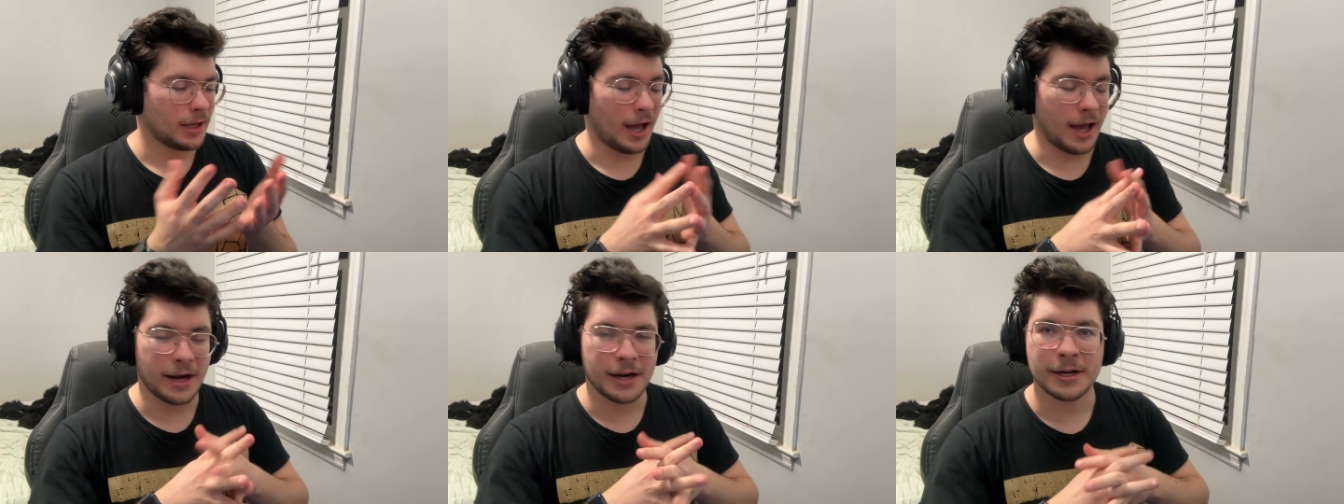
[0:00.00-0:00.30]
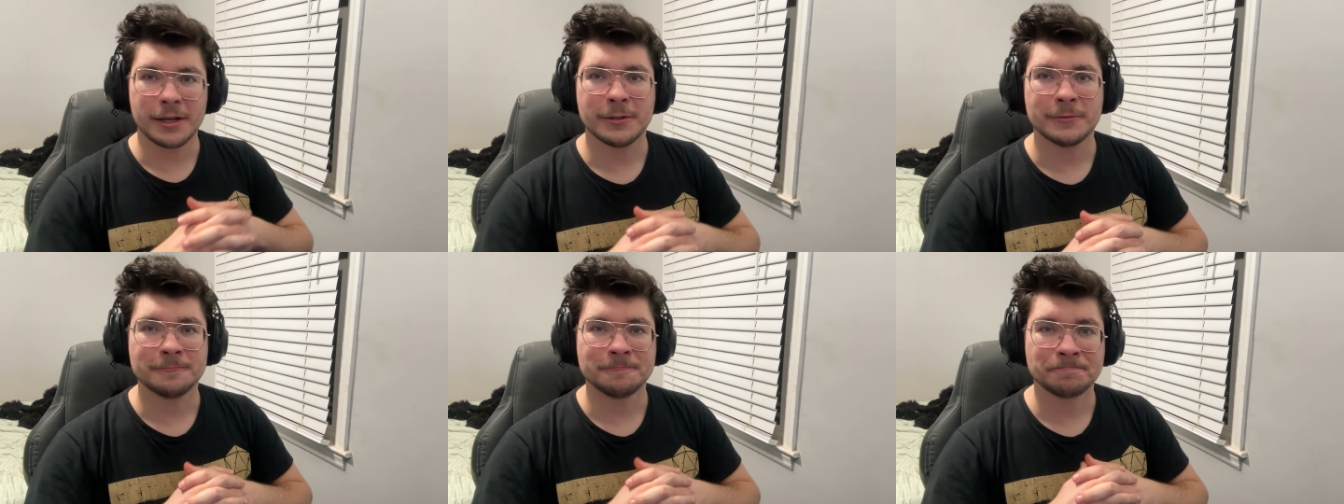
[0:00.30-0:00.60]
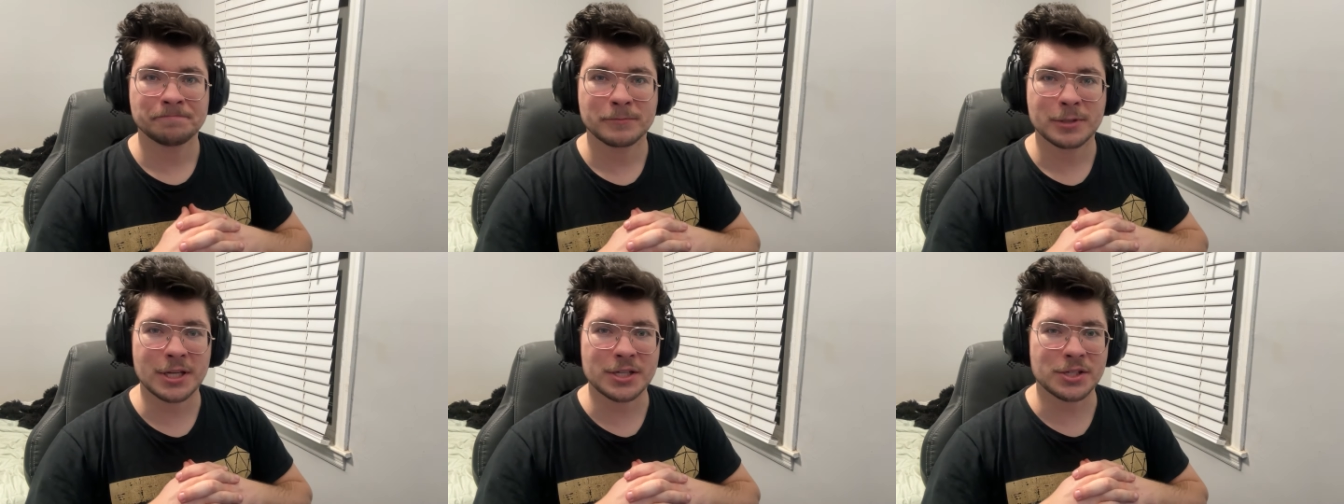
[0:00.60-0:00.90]
I don't know.
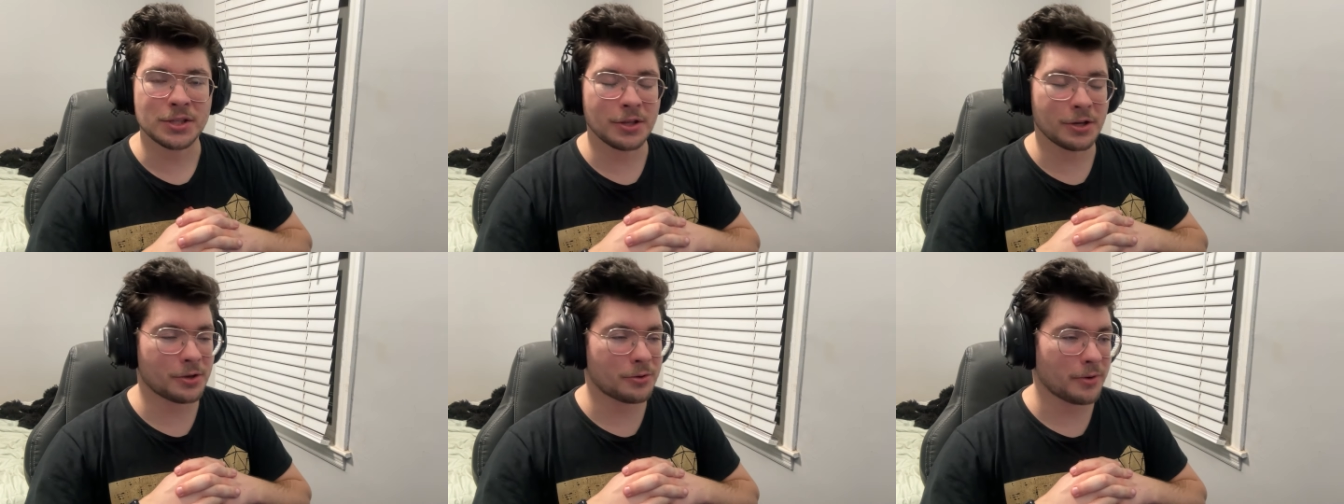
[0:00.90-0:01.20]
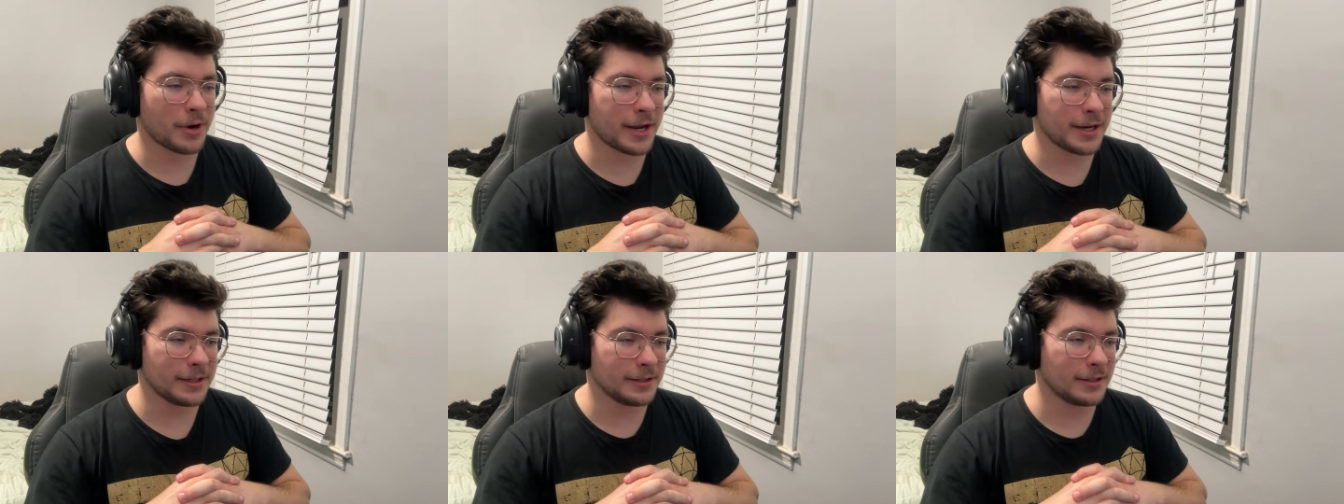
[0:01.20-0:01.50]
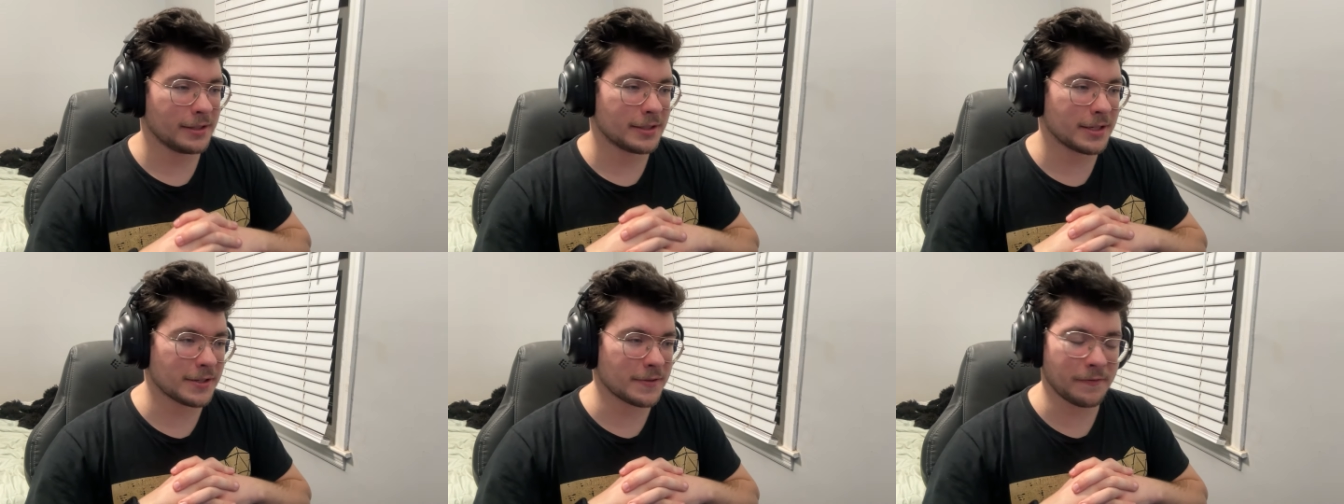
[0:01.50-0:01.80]
Doesn't look great.
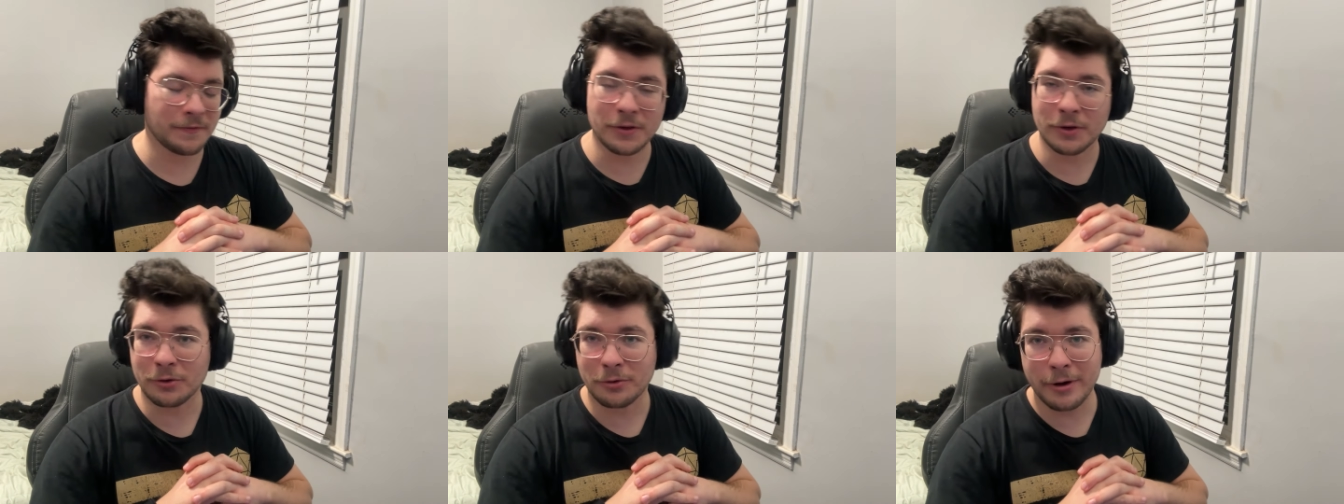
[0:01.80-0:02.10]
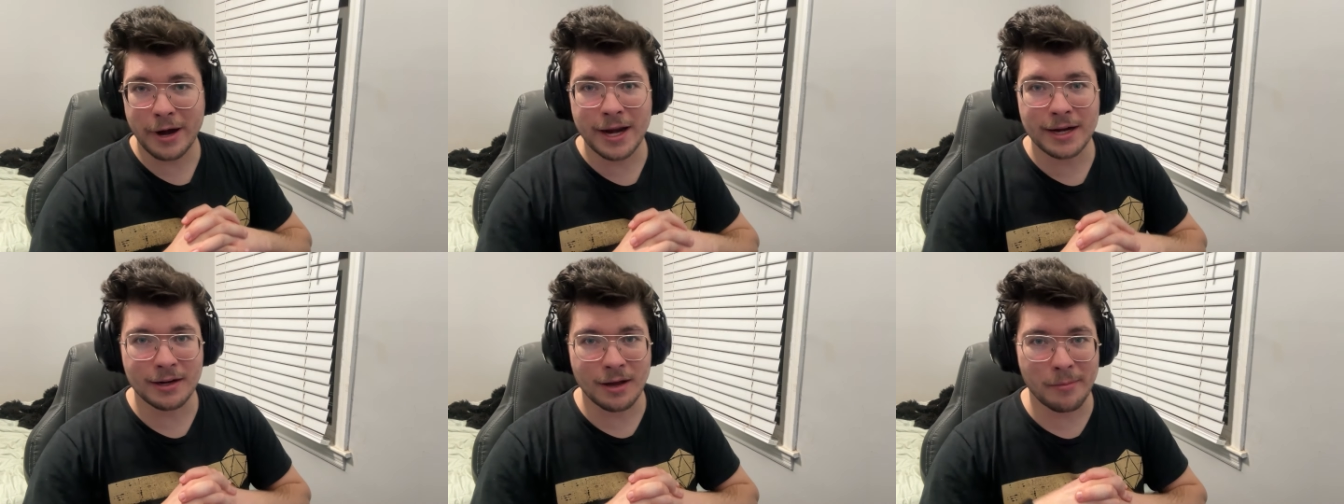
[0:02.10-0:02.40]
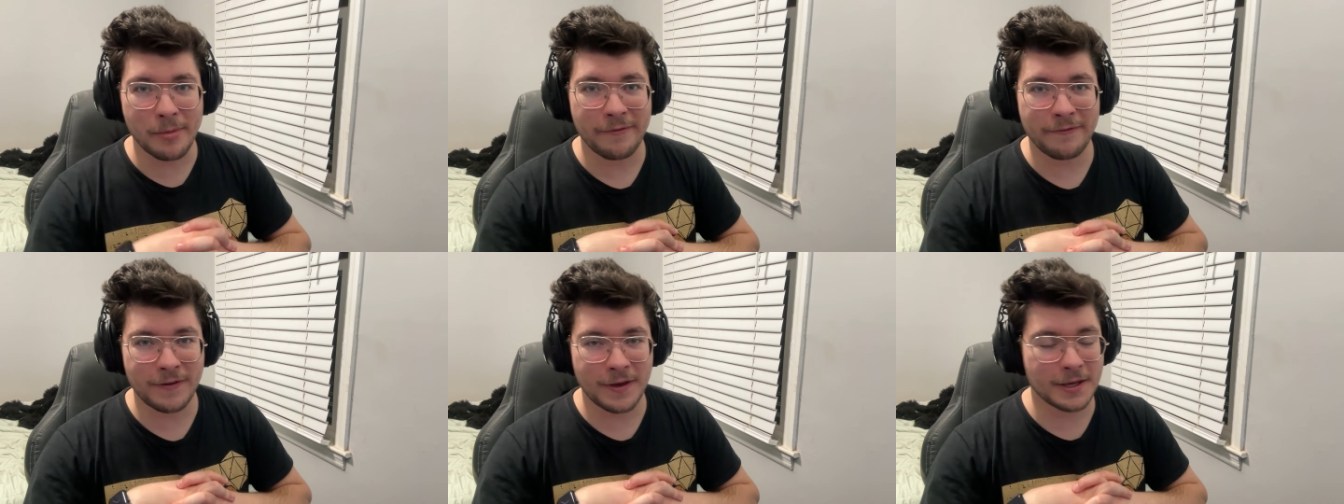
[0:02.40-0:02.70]
Doesn't feel great on
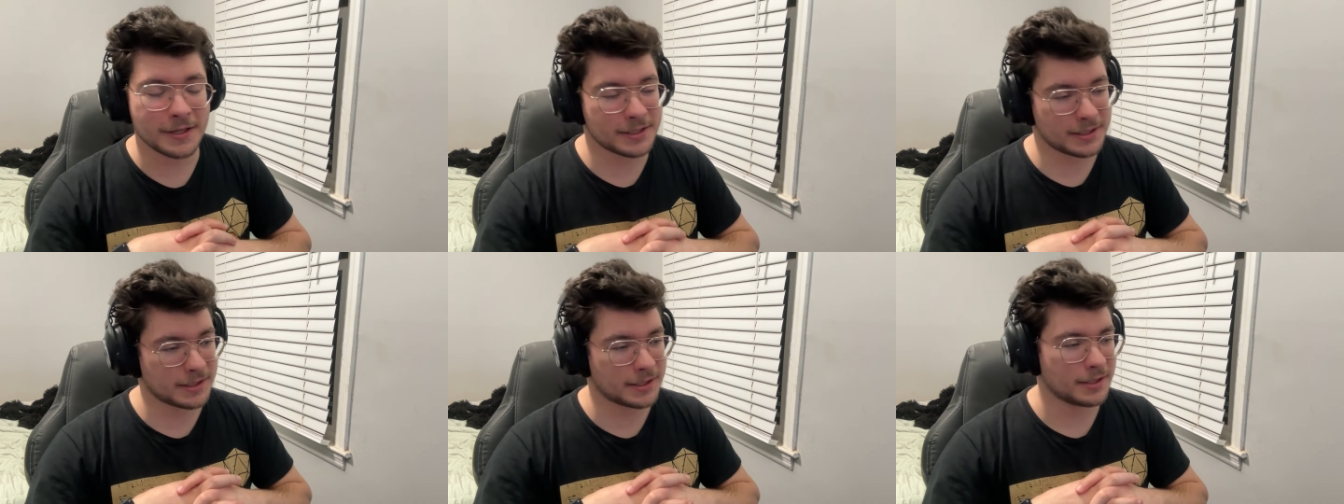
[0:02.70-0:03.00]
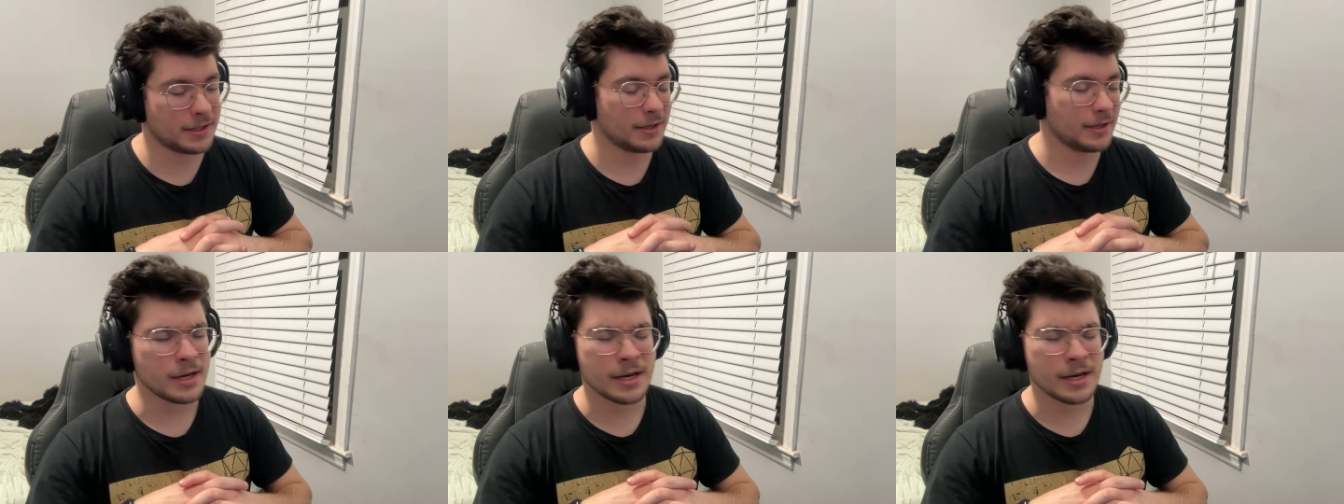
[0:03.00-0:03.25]
my face.